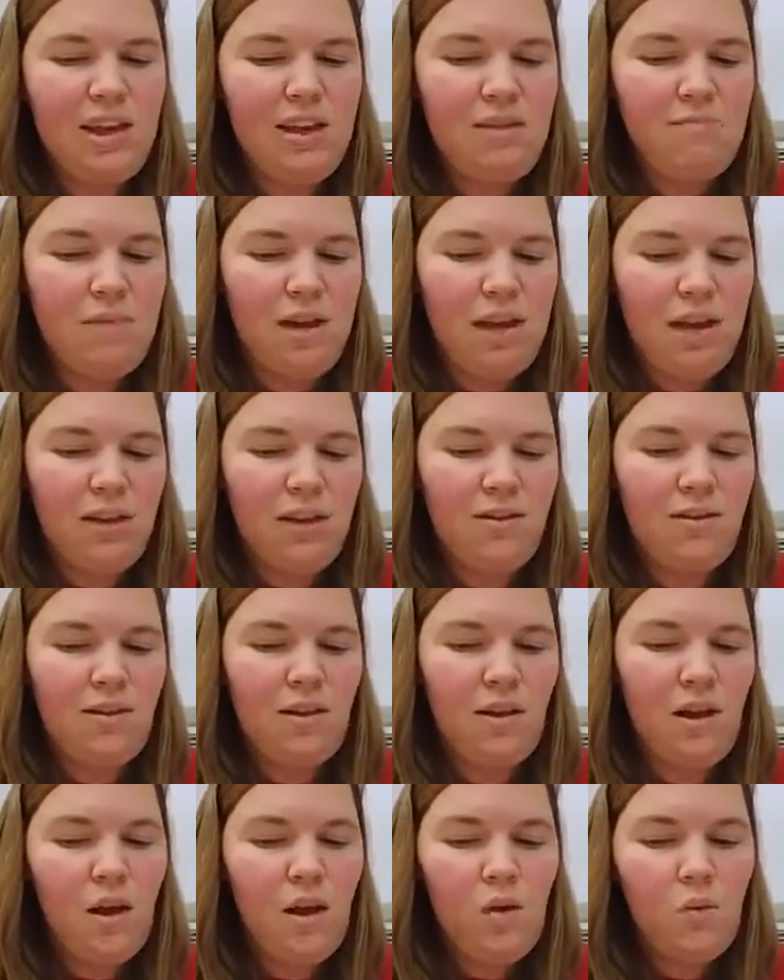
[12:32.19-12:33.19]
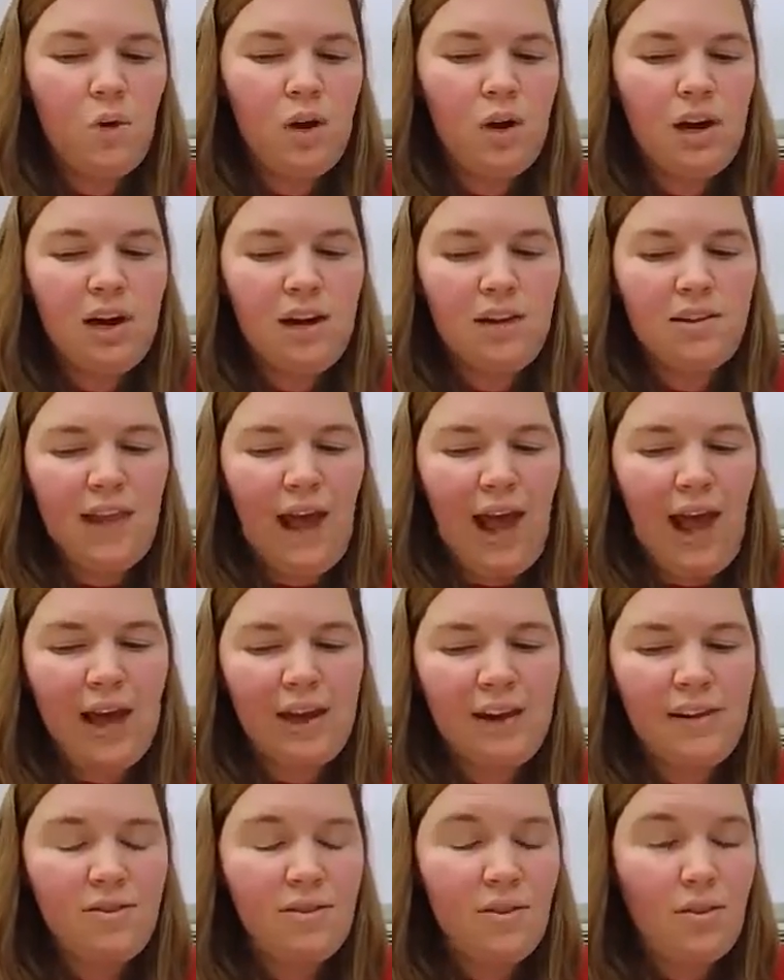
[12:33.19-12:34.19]
means when it is
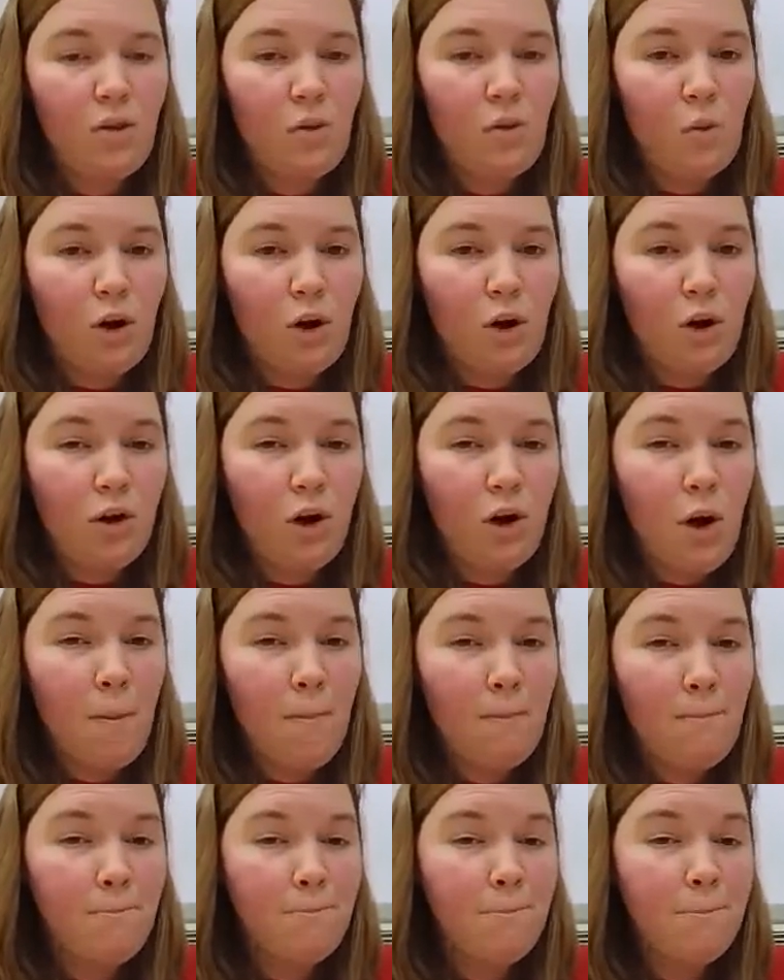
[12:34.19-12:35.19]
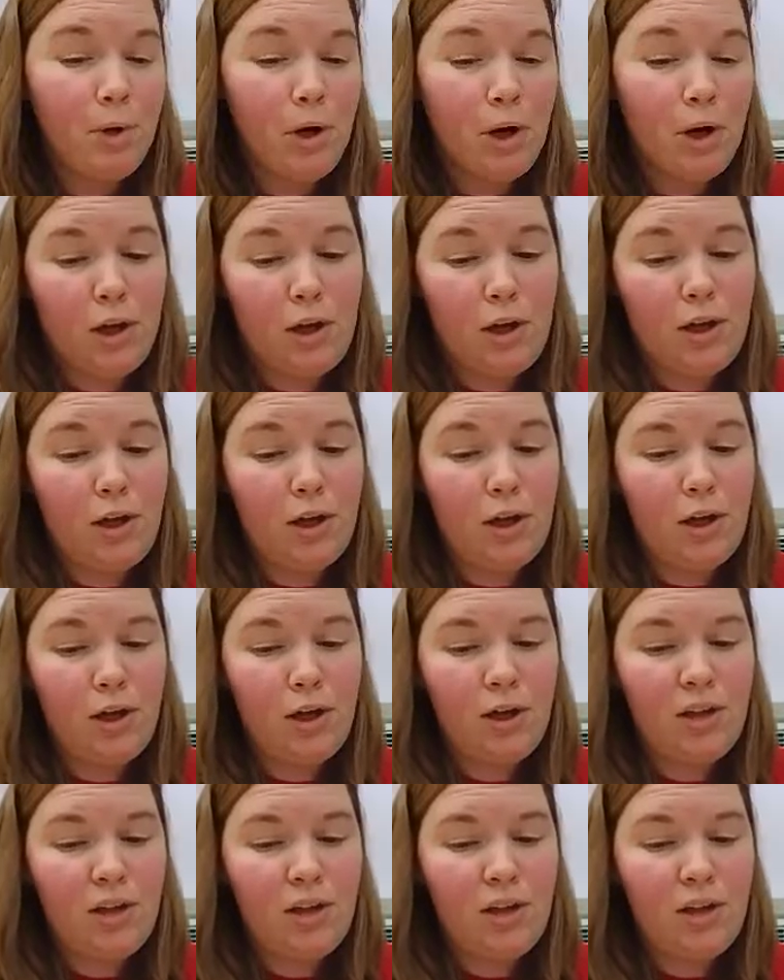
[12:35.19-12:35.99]
added to the word book?